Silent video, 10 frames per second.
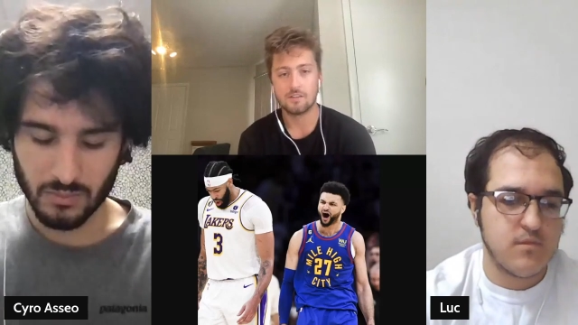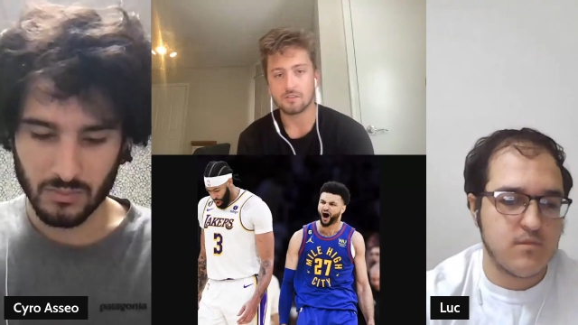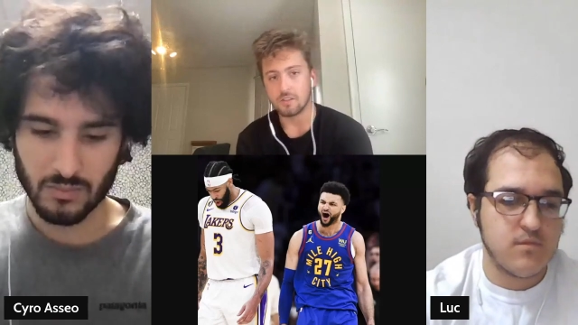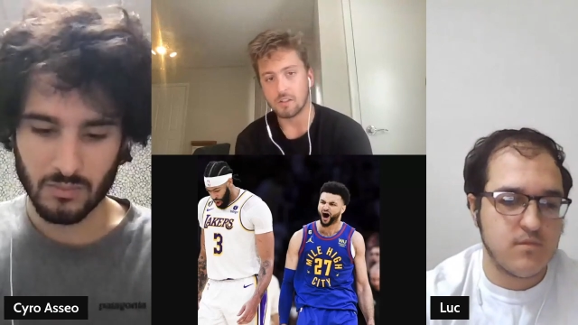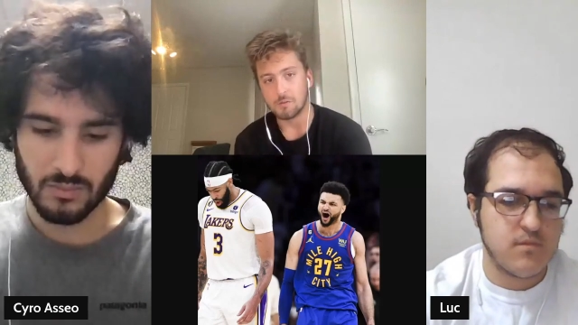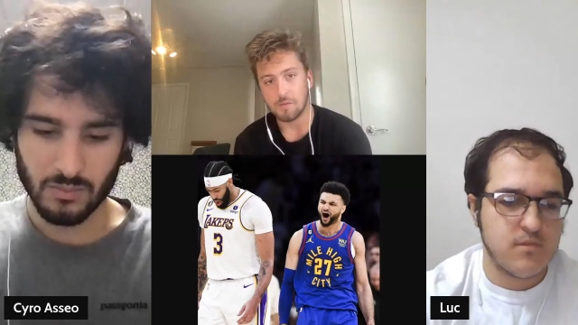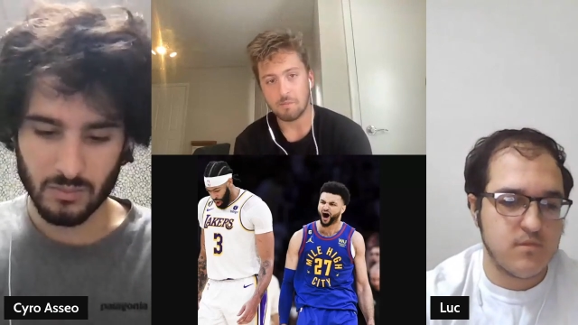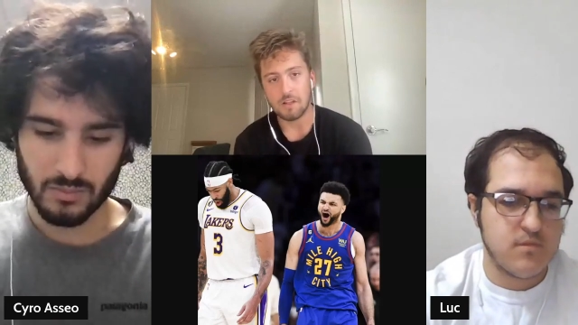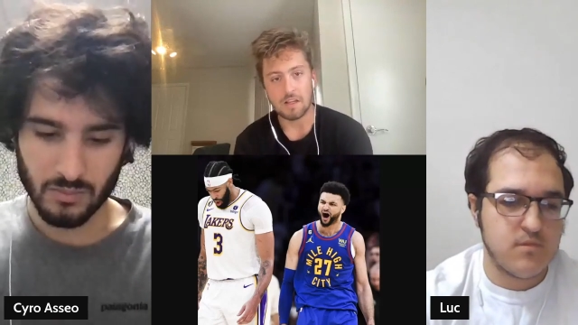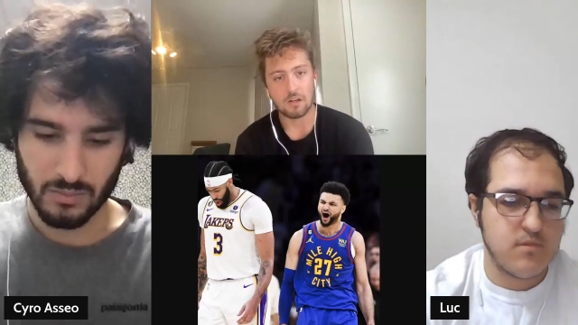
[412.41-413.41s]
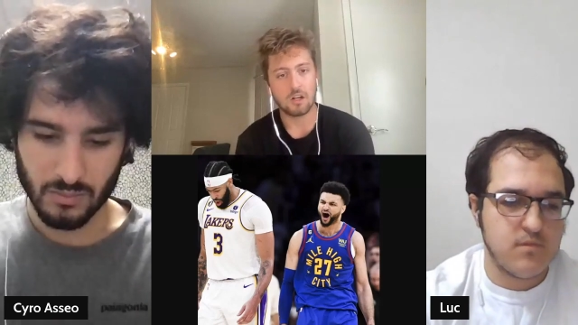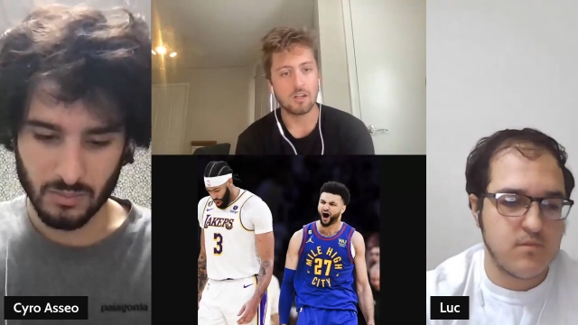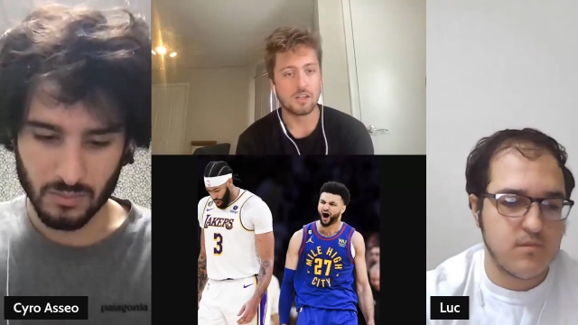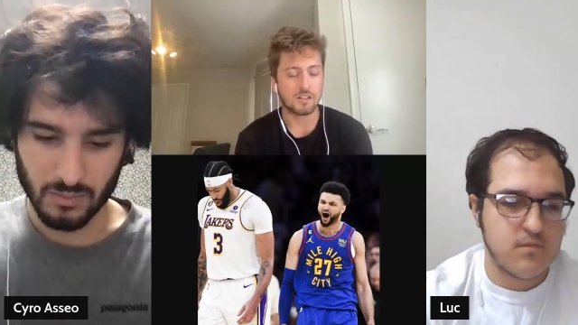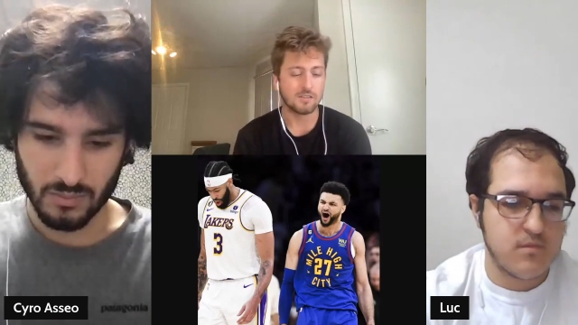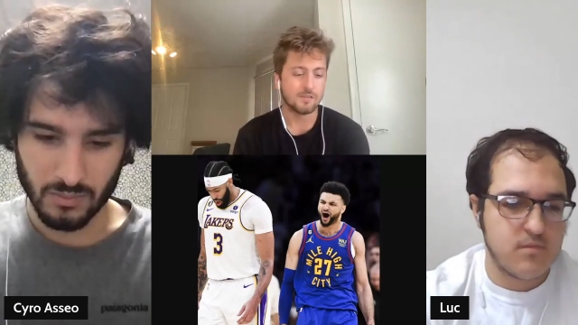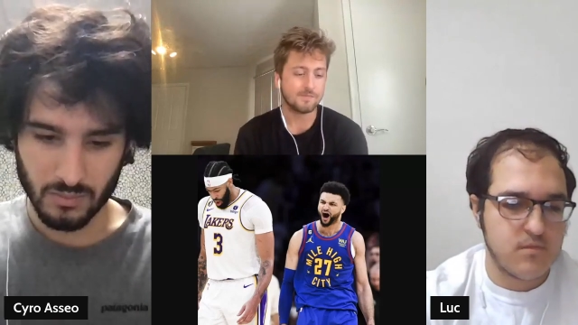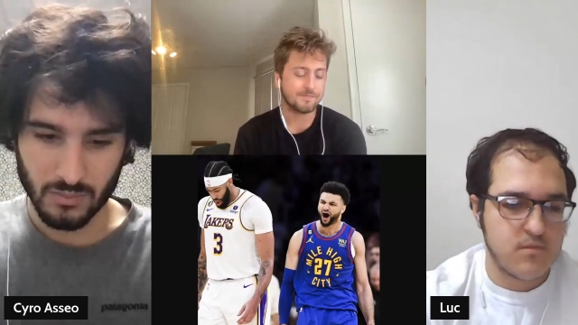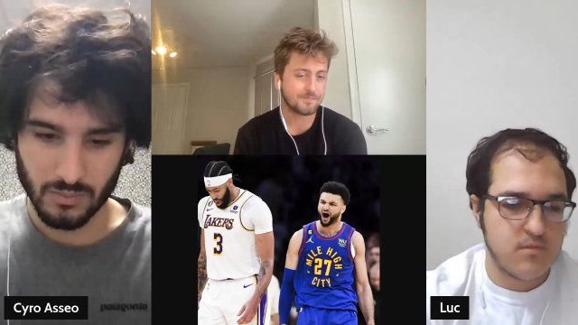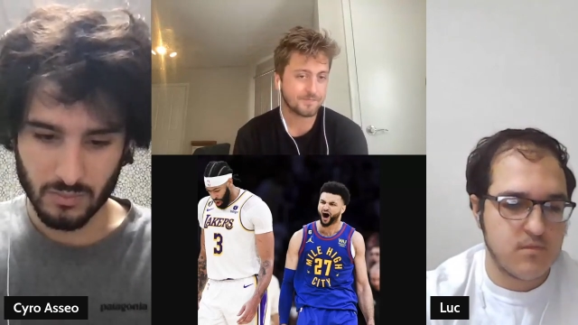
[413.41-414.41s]
Speaker 1: So I mean, they're cooked,
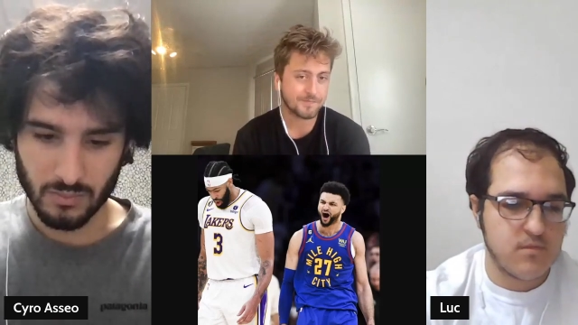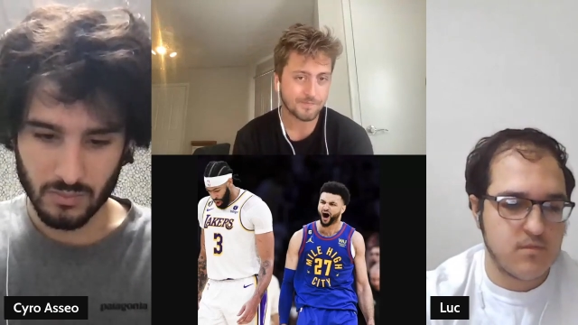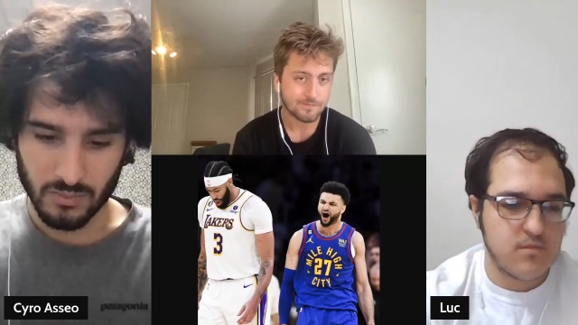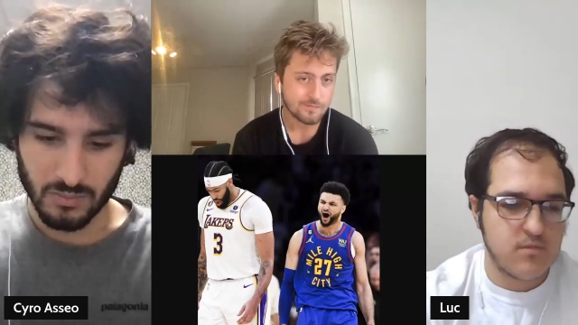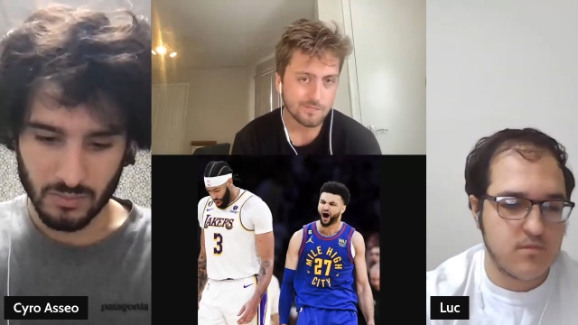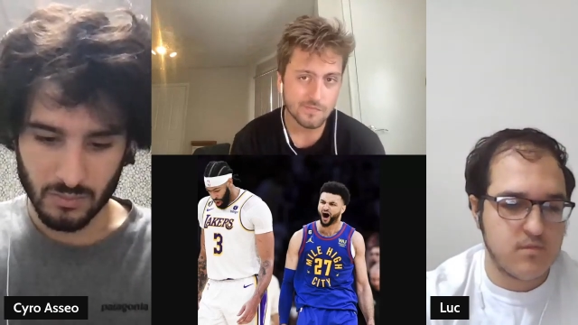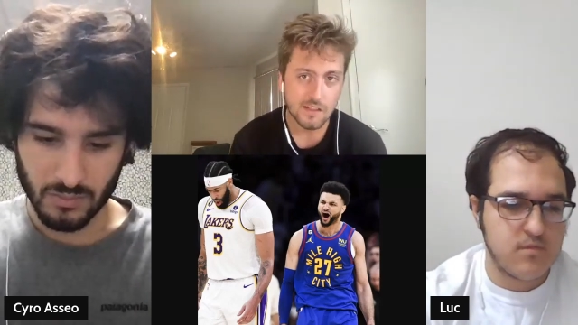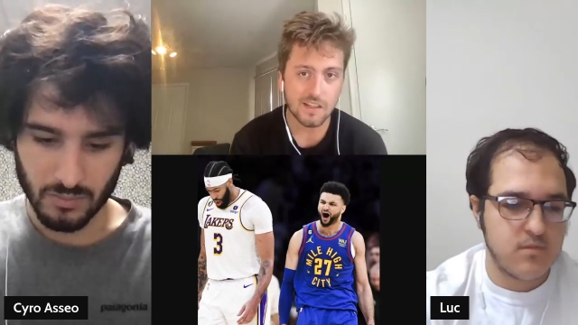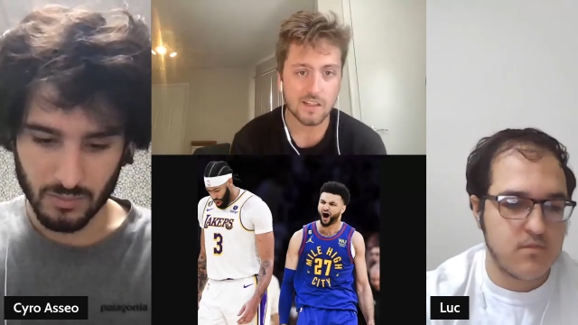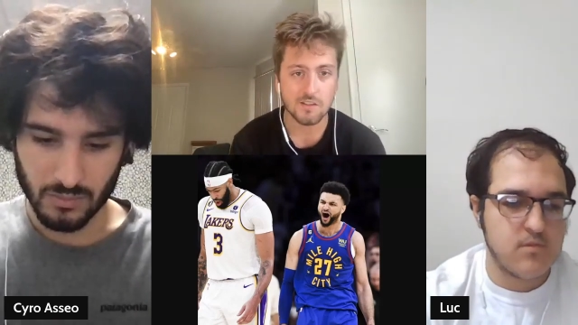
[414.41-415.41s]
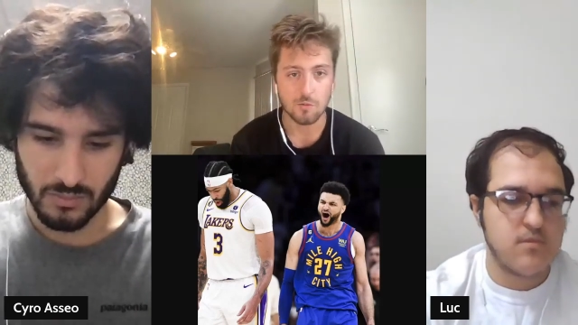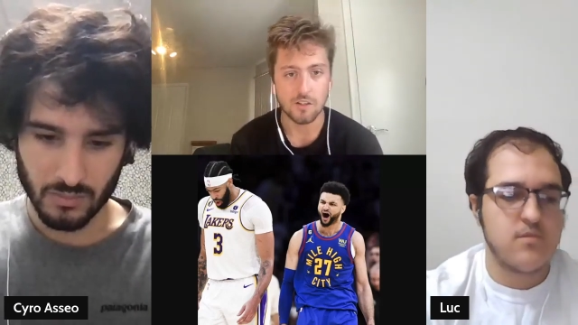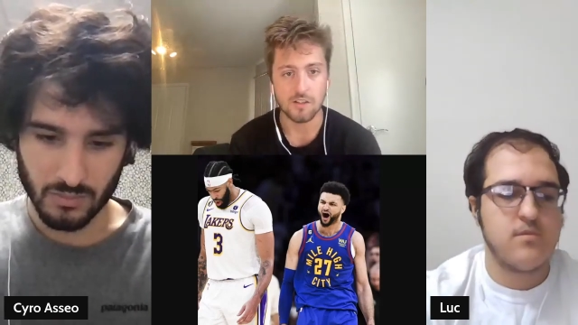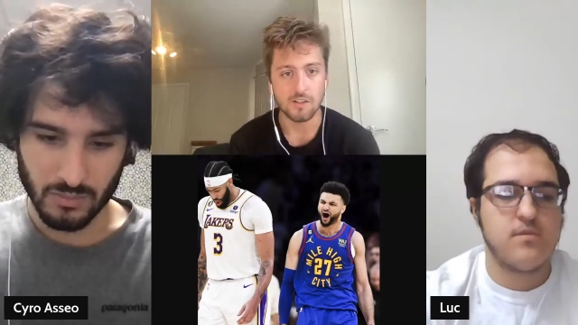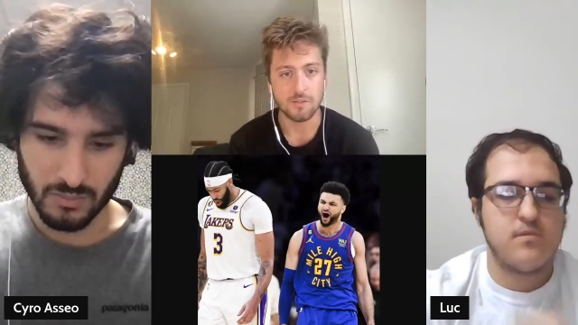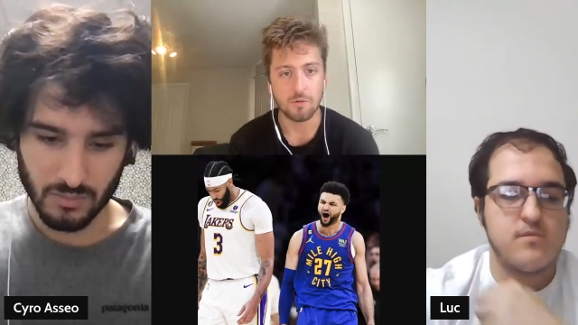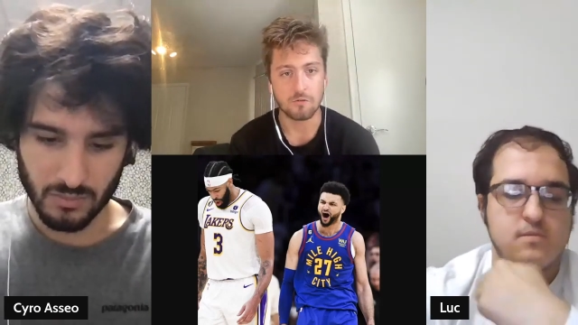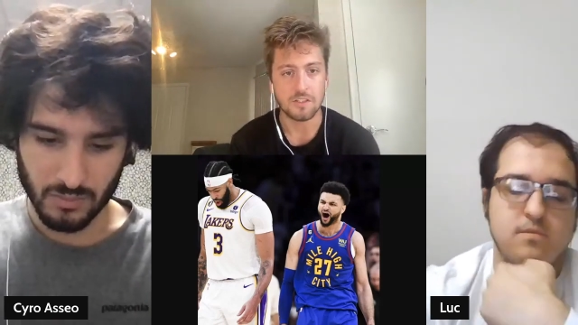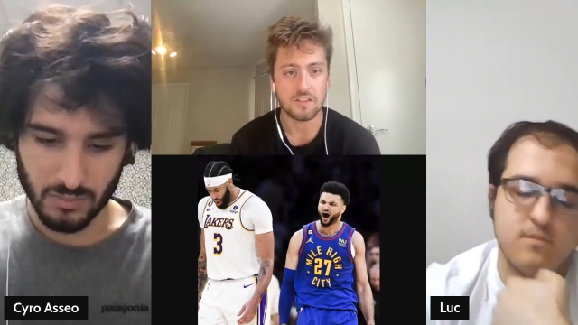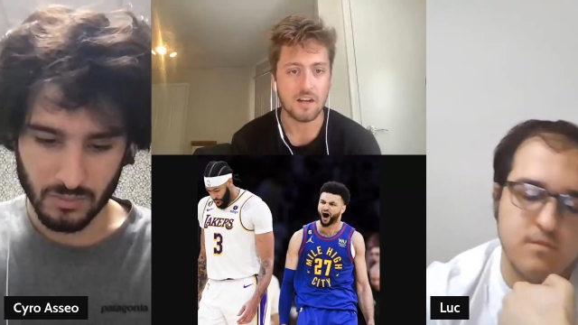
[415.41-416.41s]
and it is what it is. But
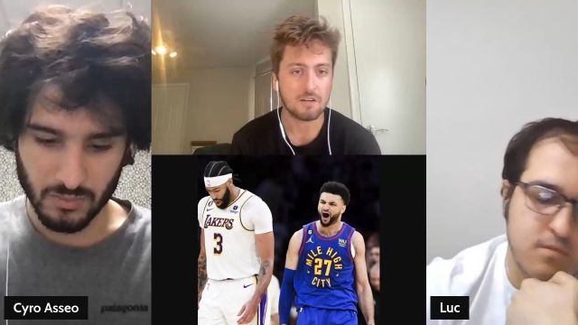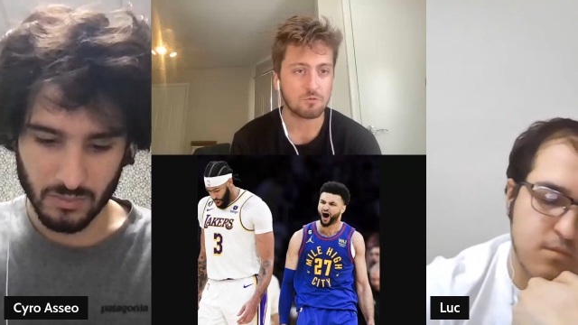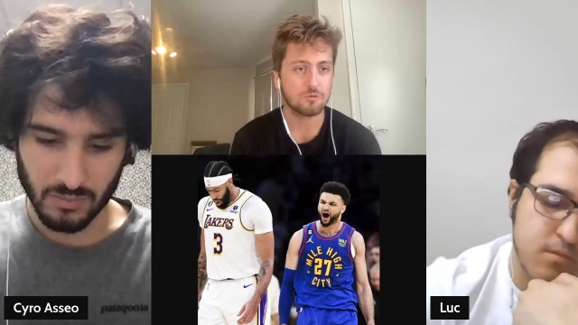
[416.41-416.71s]
resign